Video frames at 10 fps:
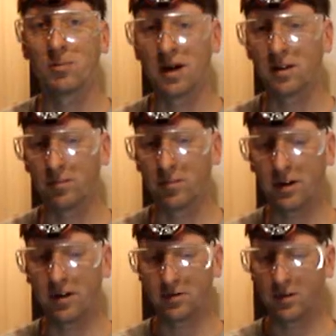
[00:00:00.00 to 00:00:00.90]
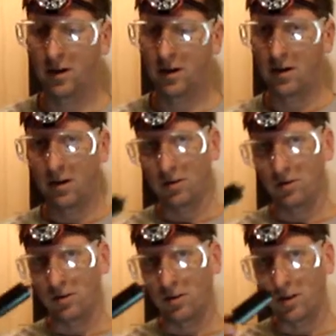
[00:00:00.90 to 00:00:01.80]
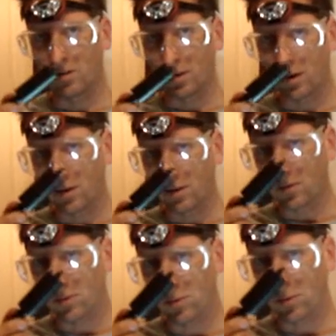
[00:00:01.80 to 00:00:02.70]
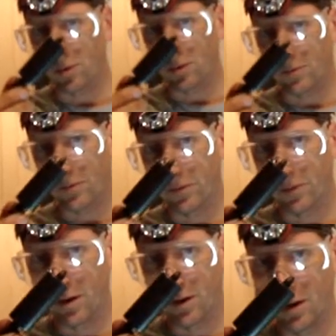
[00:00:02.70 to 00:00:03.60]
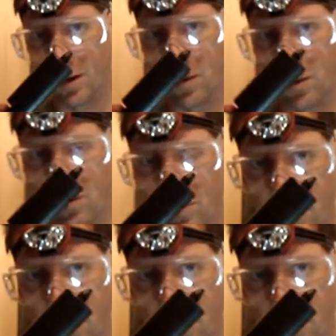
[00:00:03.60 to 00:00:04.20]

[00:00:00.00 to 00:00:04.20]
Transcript: back in place. There's another part of this tool, looks